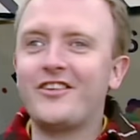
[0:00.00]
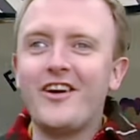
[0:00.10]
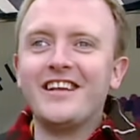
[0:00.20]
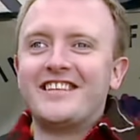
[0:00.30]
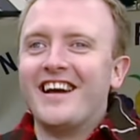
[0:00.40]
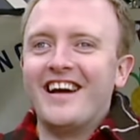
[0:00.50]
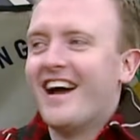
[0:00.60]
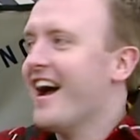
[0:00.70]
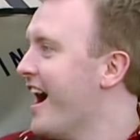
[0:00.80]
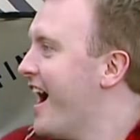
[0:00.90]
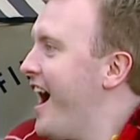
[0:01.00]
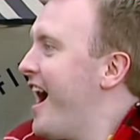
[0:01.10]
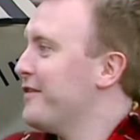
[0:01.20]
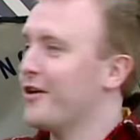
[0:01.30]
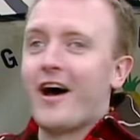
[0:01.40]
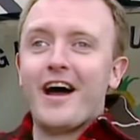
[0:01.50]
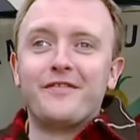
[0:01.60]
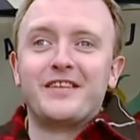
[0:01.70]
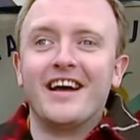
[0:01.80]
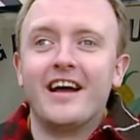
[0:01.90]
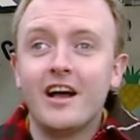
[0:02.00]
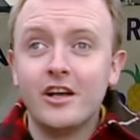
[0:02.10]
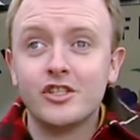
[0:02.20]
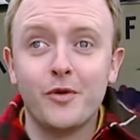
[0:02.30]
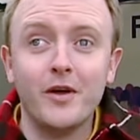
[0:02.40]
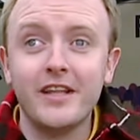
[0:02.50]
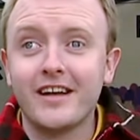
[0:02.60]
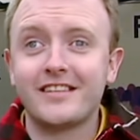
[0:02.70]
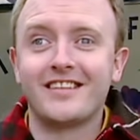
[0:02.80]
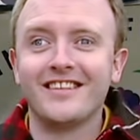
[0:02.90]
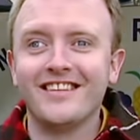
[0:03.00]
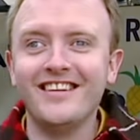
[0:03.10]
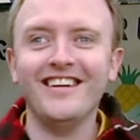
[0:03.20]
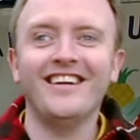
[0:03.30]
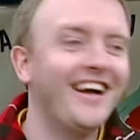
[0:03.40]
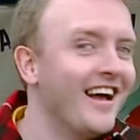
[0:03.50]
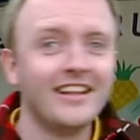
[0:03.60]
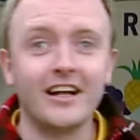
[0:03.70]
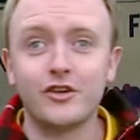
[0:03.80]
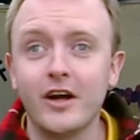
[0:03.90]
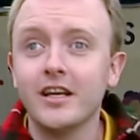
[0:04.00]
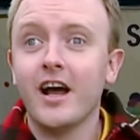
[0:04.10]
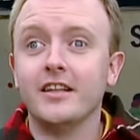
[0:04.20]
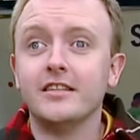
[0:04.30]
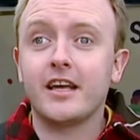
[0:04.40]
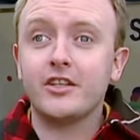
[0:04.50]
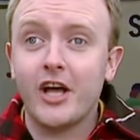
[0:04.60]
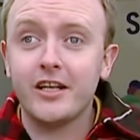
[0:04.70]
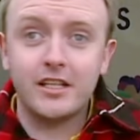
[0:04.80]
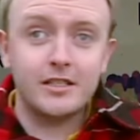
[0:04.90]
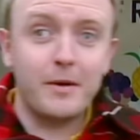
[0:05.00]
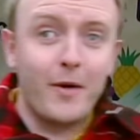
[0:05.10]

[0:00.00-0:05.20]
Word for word: Great! I've arrived. So what next? That's right, I need to get changed into my